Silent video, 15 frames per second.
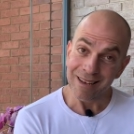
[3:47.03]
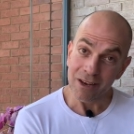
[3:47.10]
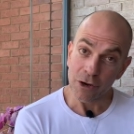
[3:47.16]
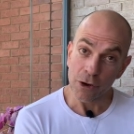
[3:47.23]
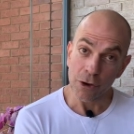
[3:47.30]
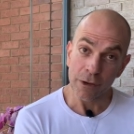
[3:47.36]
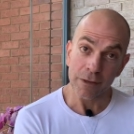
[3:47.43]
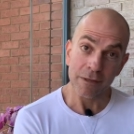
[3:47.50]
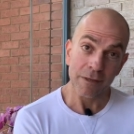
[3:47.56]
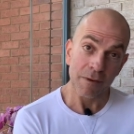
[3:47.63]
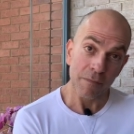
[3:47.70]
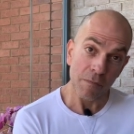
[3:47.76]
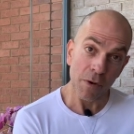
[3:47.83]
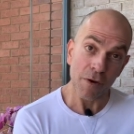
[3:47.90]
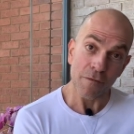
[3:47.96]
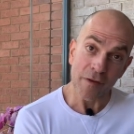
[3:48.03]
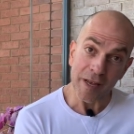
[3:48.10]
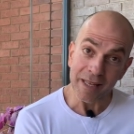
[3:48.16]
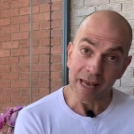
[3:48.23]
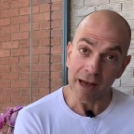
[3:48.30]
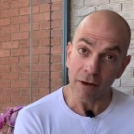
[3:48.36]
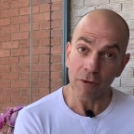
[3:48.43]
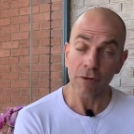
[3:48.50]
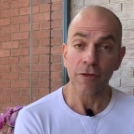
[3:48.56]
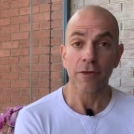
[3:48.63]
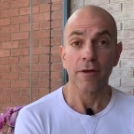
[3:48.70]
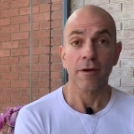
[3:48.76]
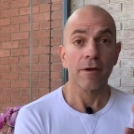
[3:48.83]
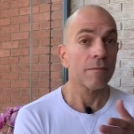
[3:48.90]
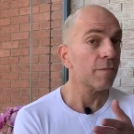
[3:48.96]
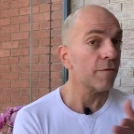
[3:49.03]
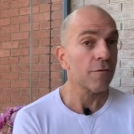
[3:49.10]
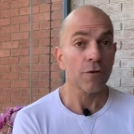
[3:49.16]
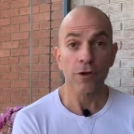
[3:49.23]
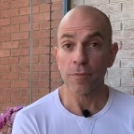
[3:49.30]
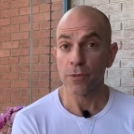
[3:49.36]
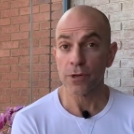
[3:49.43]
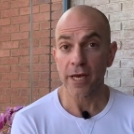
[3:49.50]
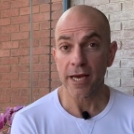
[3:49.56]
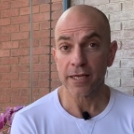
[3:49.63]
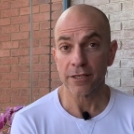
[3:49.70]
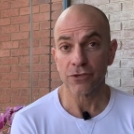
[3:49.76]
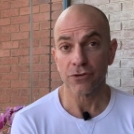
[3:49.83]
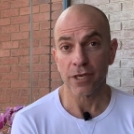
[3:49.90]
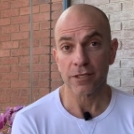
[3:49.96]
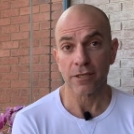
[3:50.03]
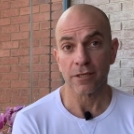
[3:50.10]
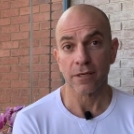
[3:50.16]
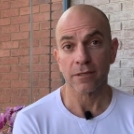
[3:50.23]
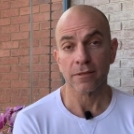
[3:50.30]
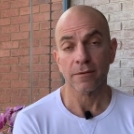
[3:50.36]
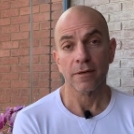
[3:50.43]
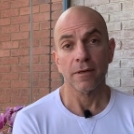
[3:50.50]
good, perfect health before you put any stress on it.